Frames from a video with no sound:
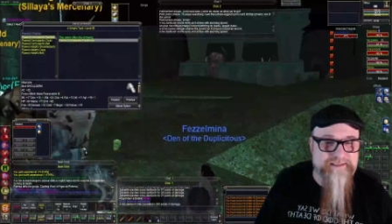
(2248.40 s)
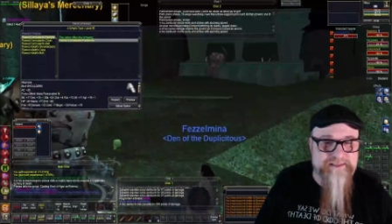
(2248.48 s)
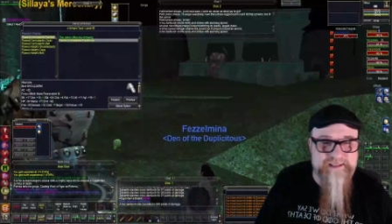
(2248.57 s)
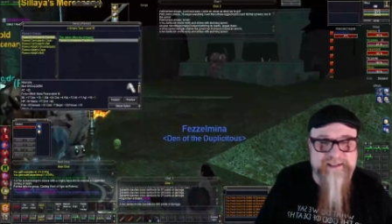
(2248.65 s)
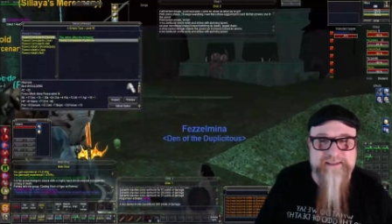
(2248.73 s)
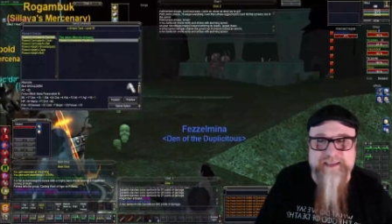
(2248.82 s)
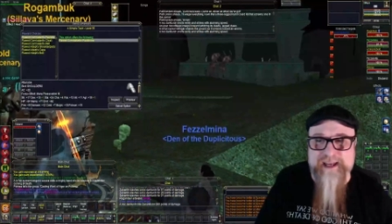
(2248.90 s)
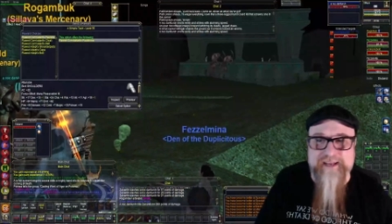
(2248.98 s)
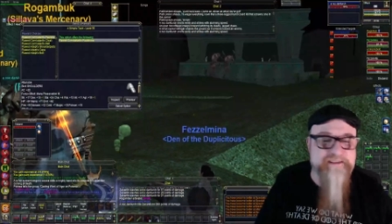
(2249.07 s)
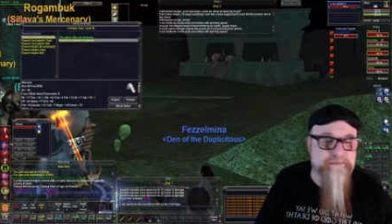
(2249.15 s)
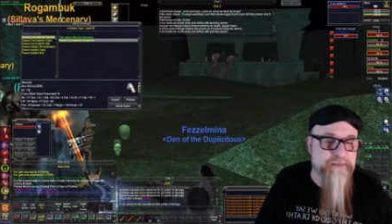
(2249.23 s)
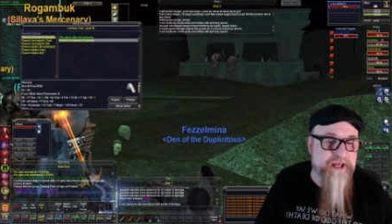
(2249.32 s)
is,
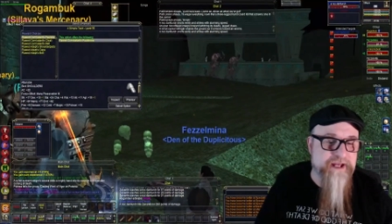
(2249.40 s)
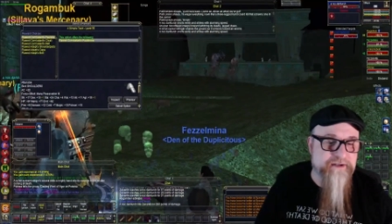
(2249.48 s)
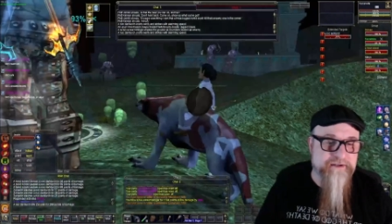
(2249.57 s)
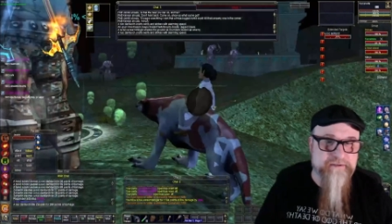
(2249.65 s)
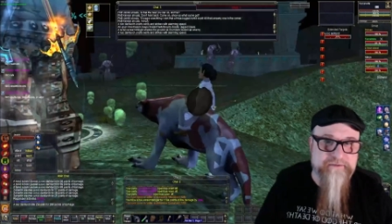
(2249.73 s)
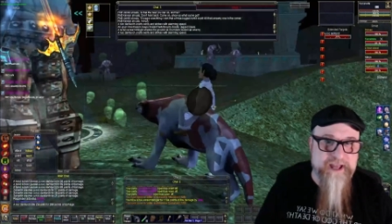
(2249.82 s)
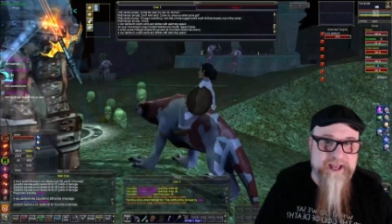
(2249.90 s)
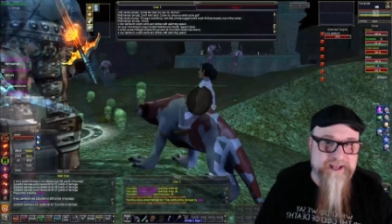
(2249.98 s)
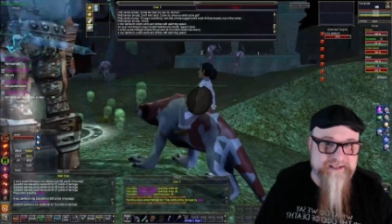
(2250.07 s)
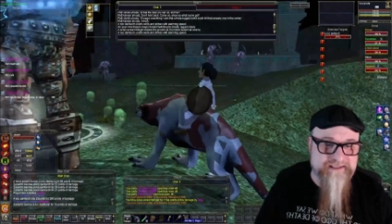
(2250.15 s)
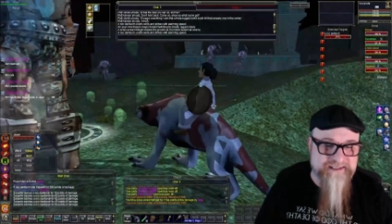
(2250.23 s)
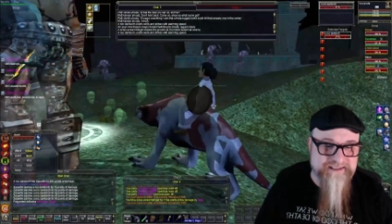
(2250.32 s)
as a matter of
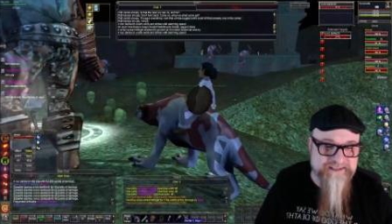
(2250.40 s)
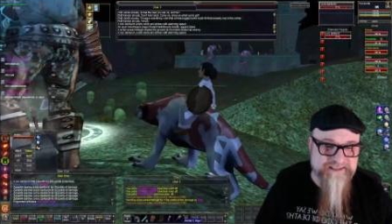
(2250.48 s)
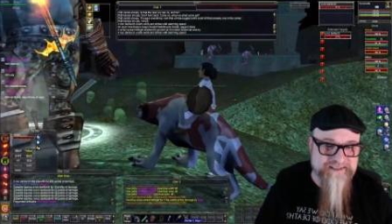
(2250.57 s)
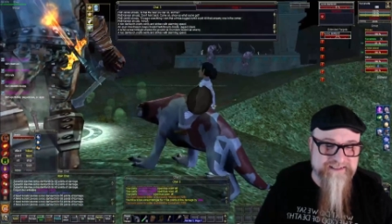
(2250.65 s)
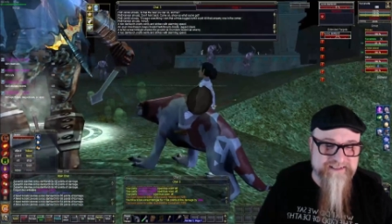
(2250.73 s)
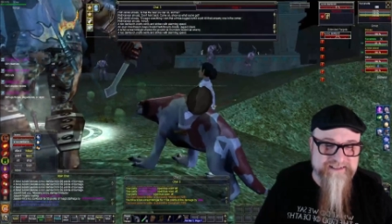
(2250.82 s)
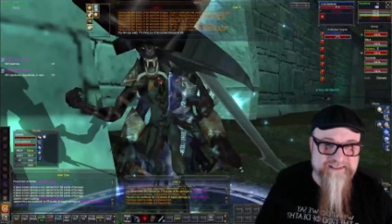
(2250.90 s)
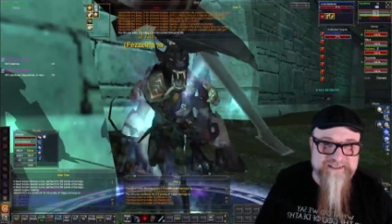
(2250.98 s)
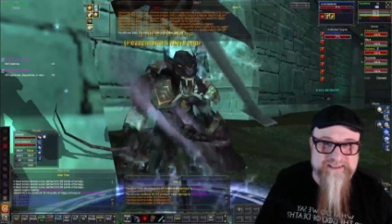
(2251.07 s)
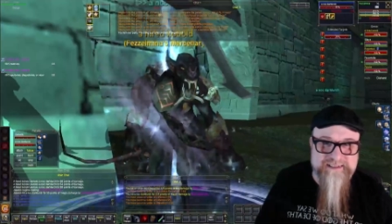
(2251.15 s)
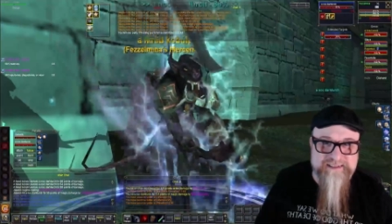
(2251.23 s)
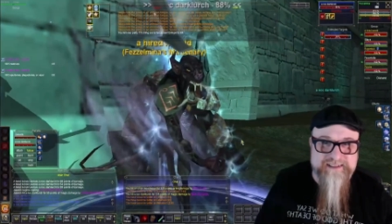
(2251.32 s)
fact,
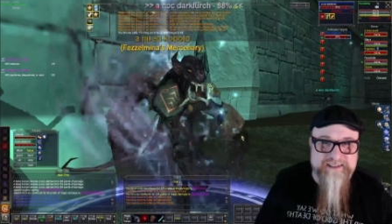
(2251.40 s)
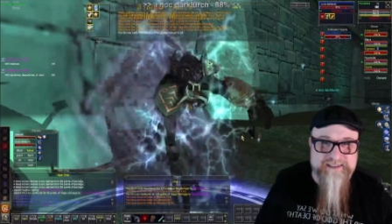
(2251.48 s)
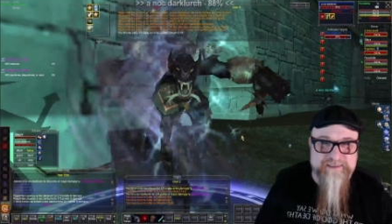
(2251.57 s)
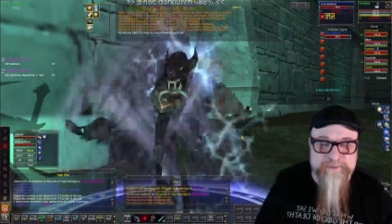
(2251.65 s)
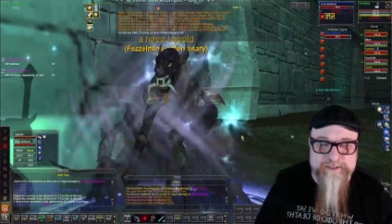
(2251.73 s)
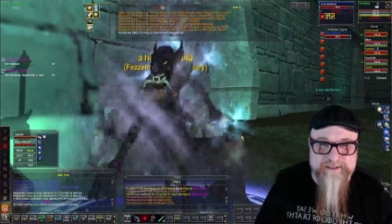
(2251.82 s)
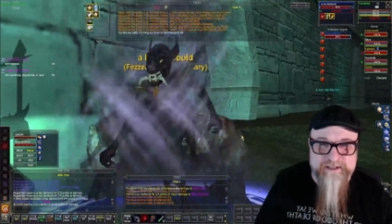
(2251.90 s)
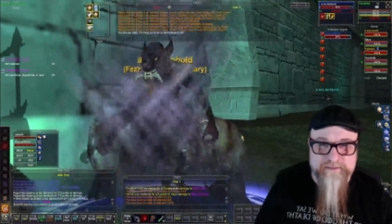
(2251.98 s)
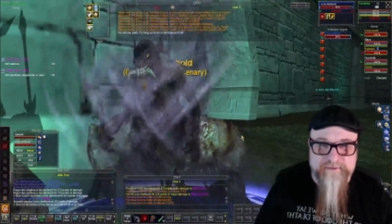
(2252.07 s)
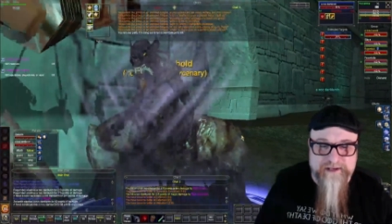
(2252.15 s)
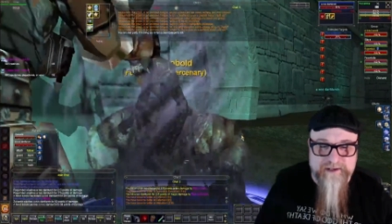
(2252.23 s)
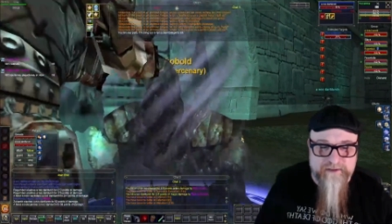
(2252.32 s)
especially
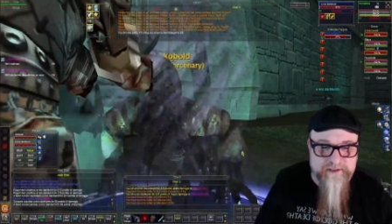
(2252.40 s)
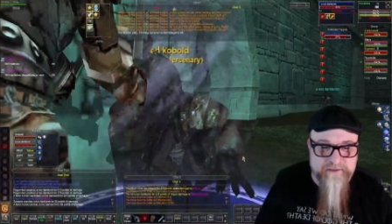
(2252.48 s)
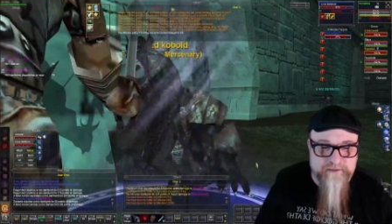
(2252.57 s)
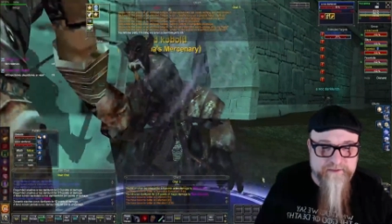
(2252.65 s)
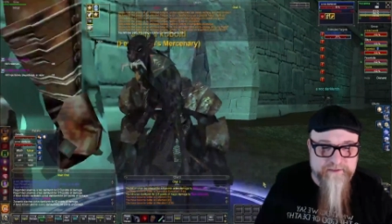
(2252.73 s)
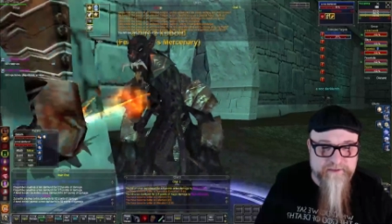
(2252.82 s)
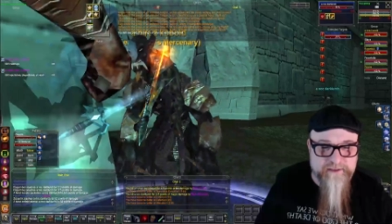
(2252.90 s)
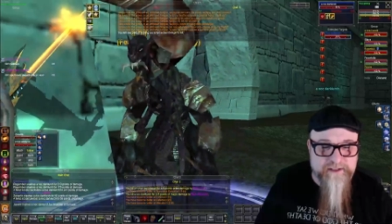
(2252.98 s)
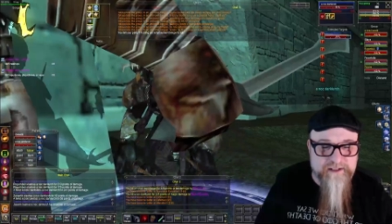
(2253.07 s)
if I don't know for sure.